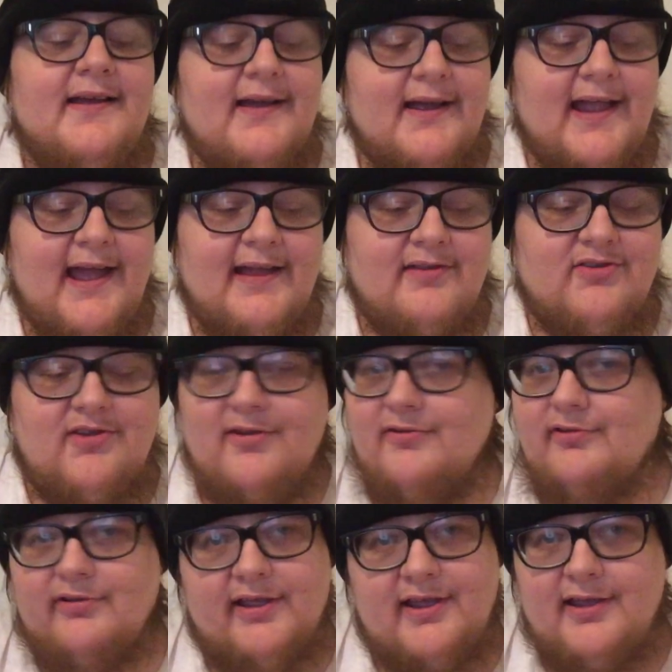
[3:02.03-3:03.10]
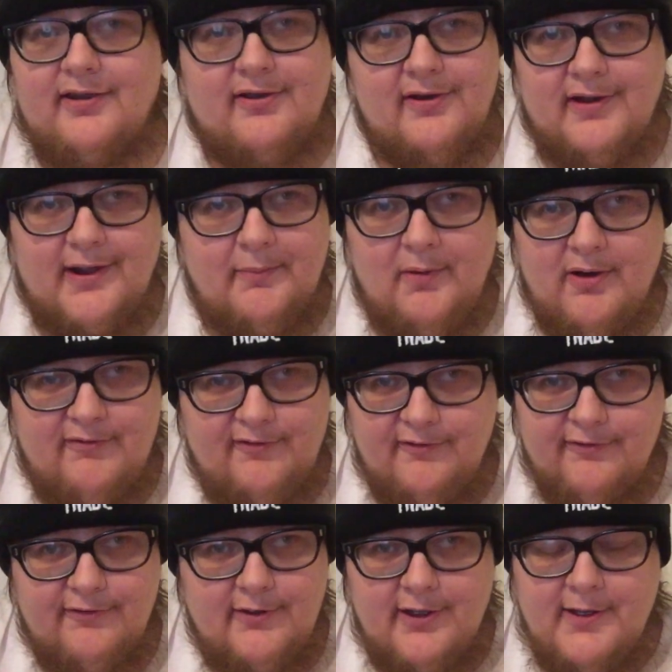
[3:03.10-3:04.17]
again sounds like it could have come off
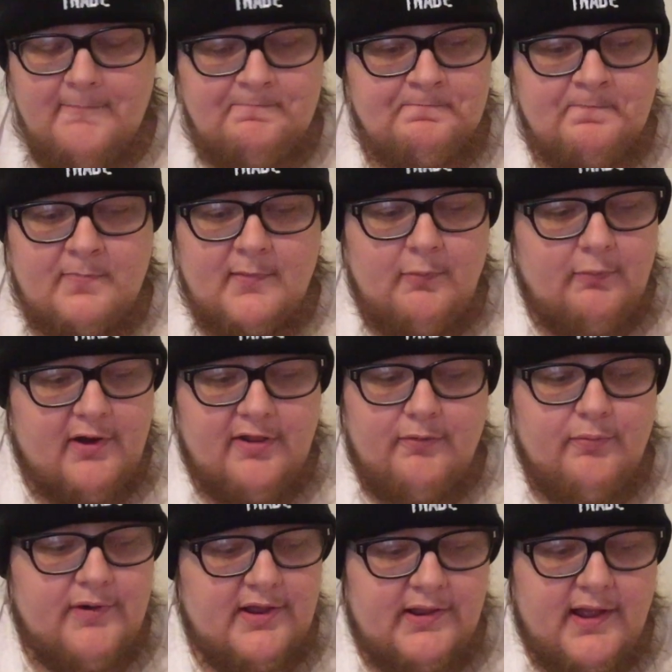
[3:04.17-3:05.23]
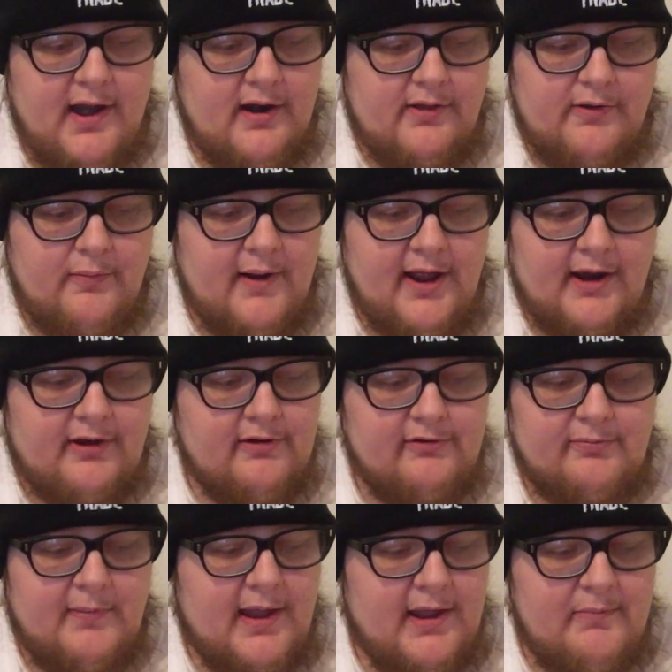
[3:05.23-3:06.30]
of one of the really early
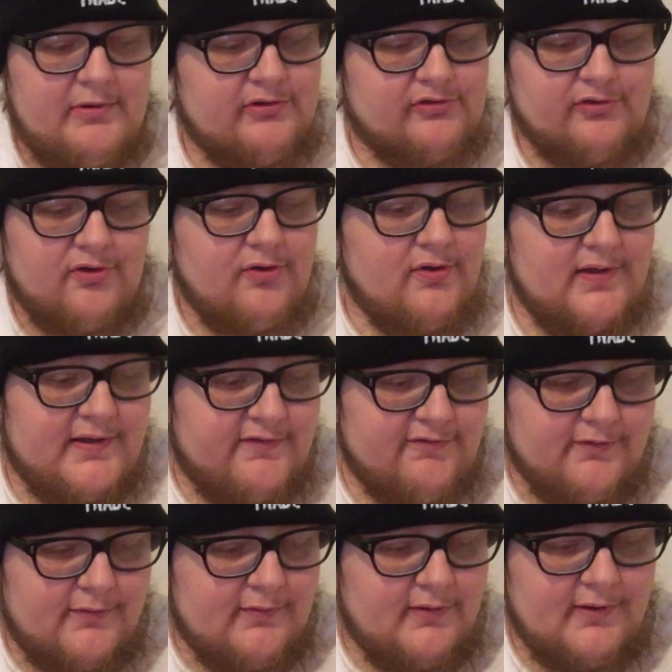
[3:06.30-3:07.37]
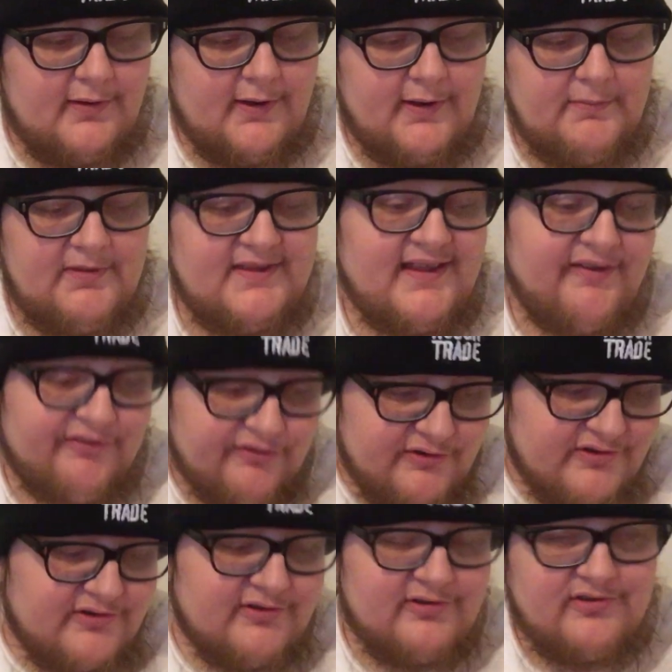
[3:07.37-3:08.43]
records, My Aim is True, even. Um, the
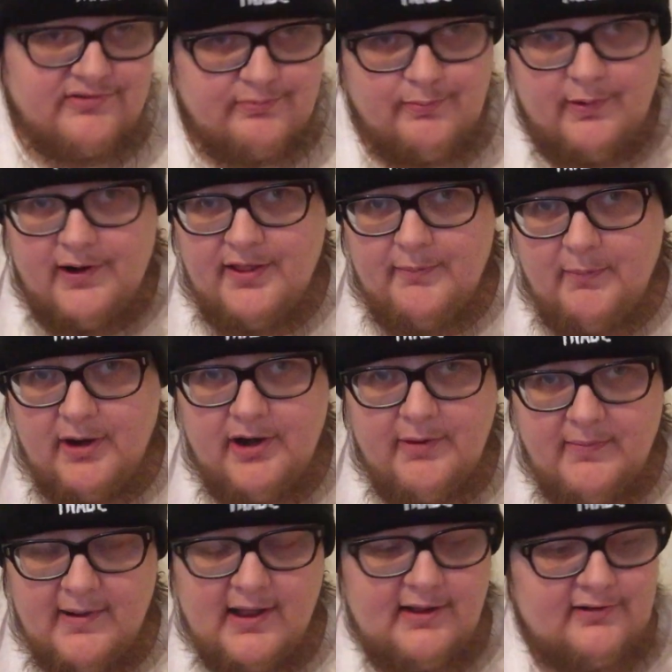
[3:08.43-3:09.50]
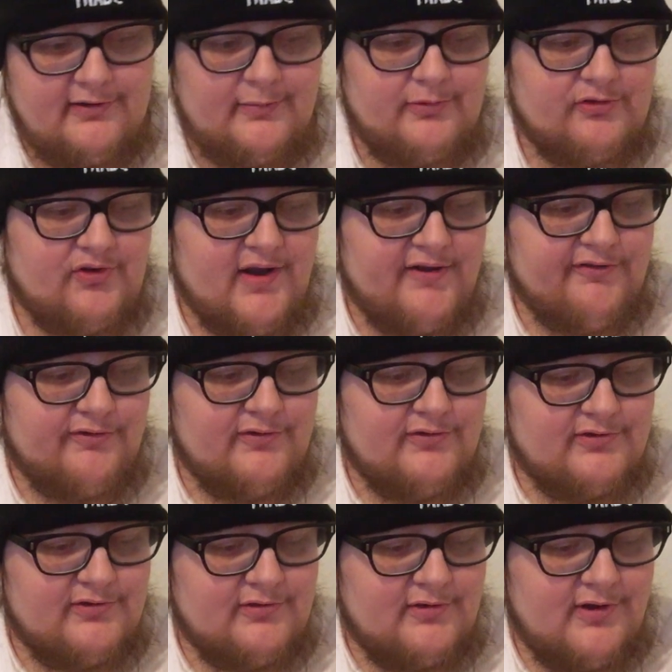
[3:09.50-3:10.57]
difference is one of the murder ballads I was
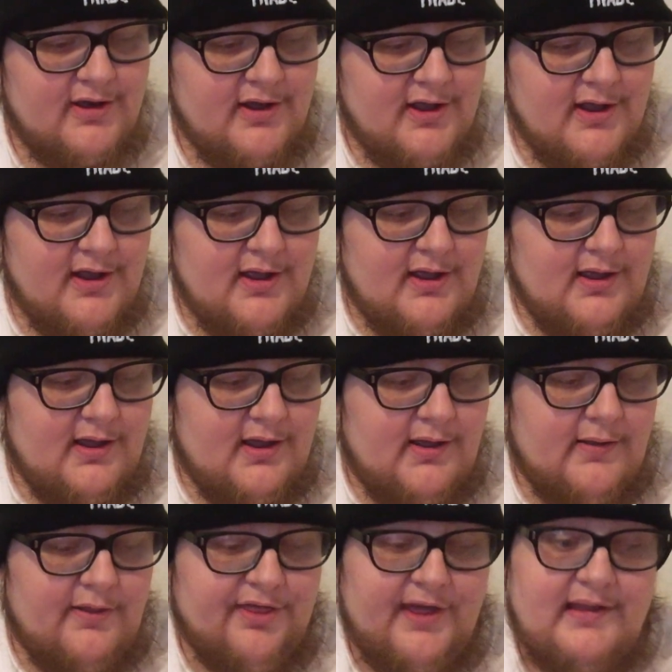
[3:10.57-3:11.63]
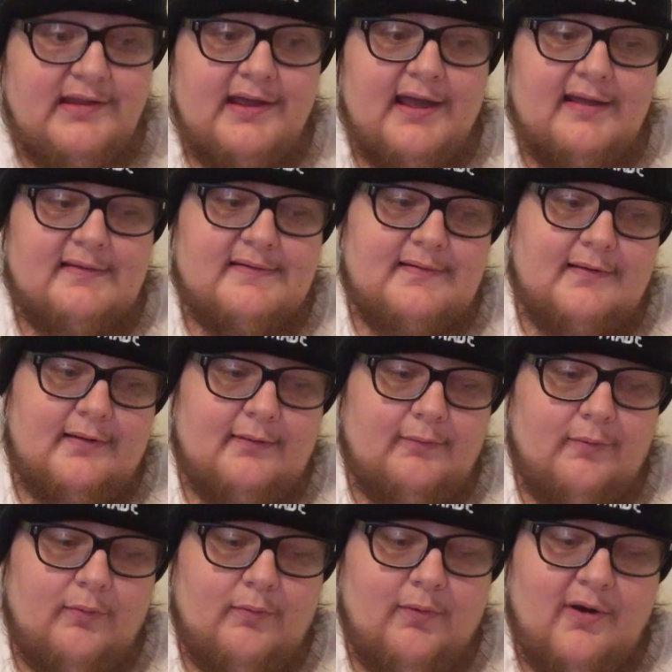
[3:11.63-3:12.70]
referencing. Uh, then you get to
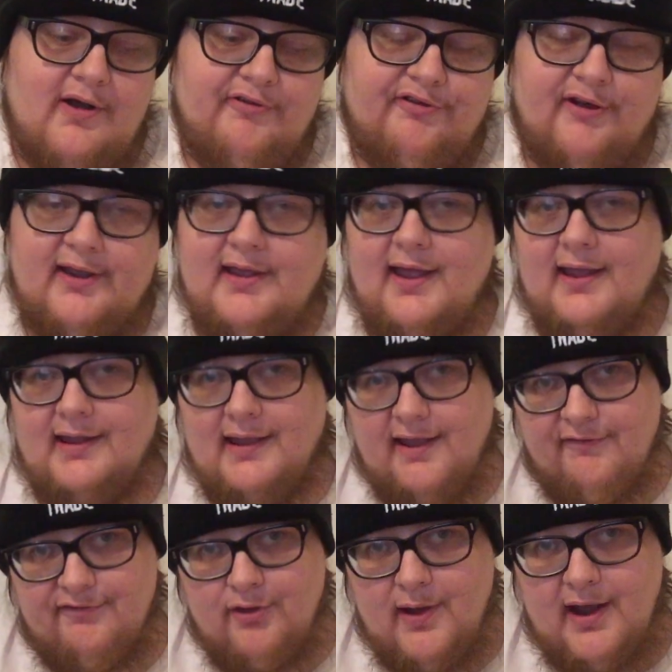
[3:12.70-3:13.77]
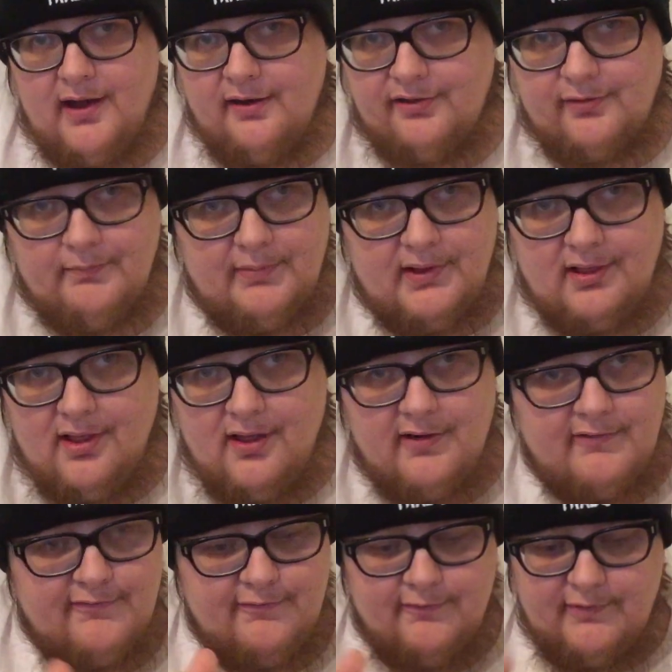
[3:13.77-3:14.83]
well, What If I Can't Give You Anything But
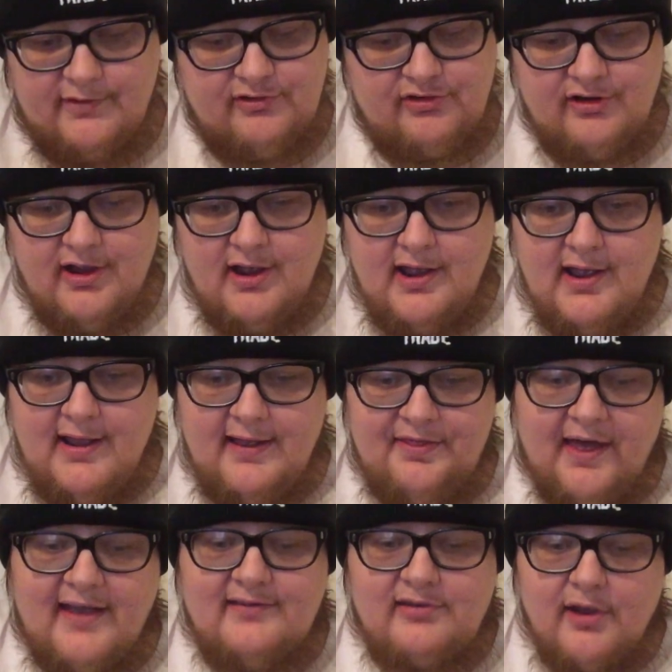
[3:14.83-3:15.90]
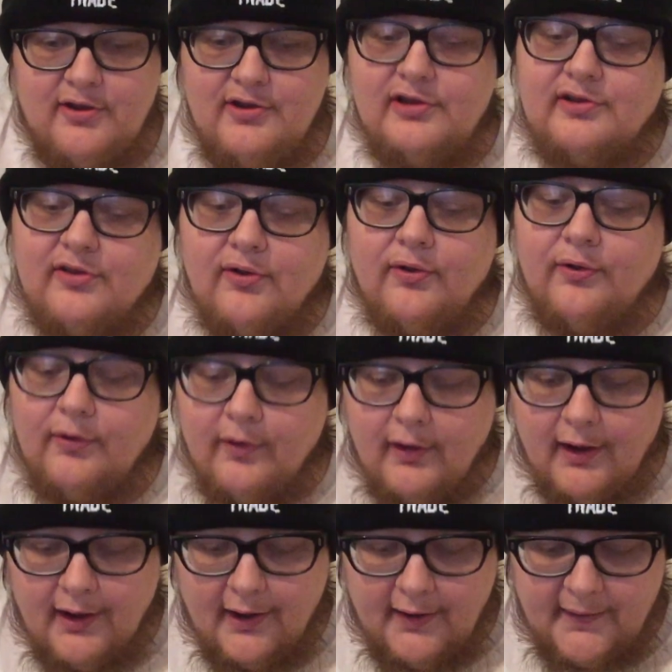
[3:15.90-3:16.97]
Love, which that's how you do.
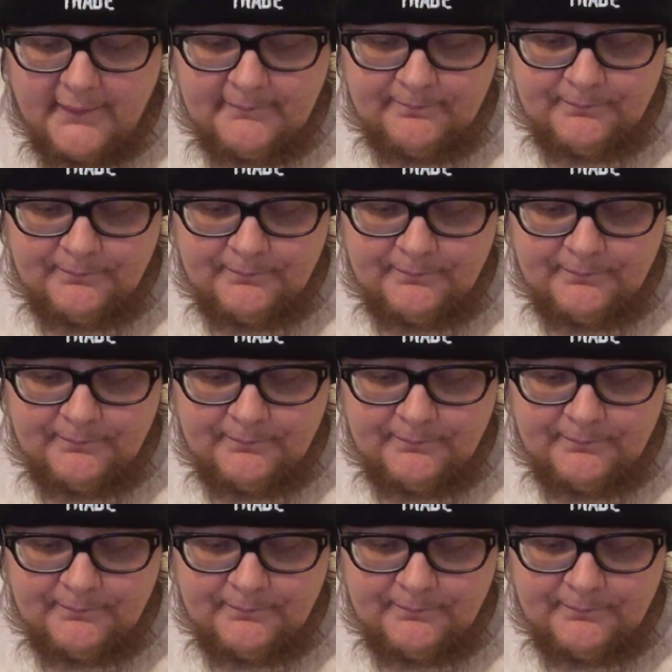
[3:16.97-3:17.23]
Uh,